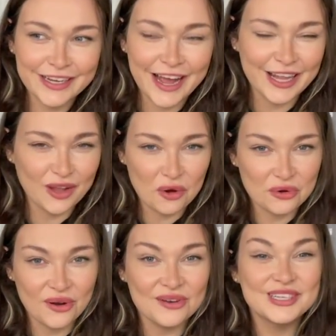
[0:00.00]
a low
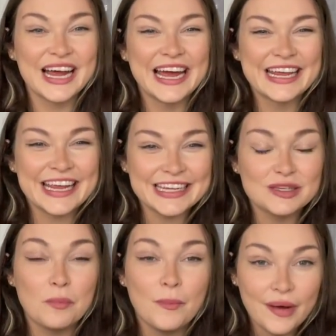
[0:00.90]
note, I guess,
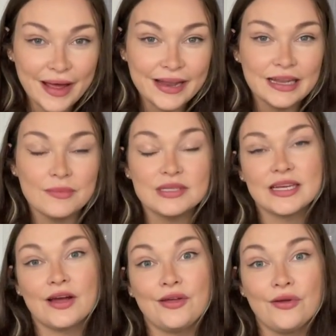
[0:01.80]
but let me
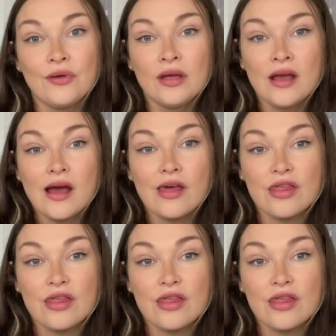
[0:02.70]
tell you,